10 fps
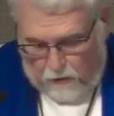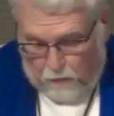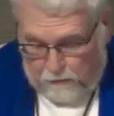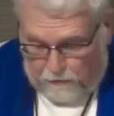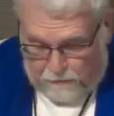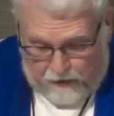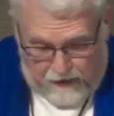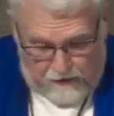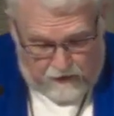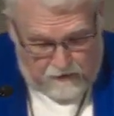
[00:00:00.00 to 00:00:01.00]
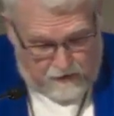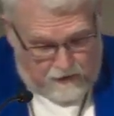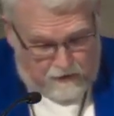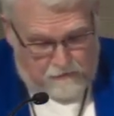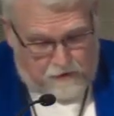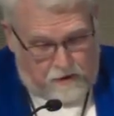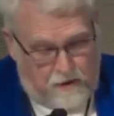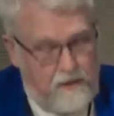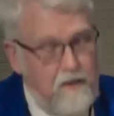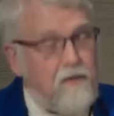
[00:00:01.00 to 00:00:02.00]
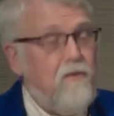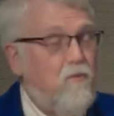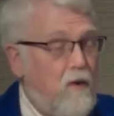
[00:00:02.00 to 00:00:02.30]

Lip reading: we will find ourselves in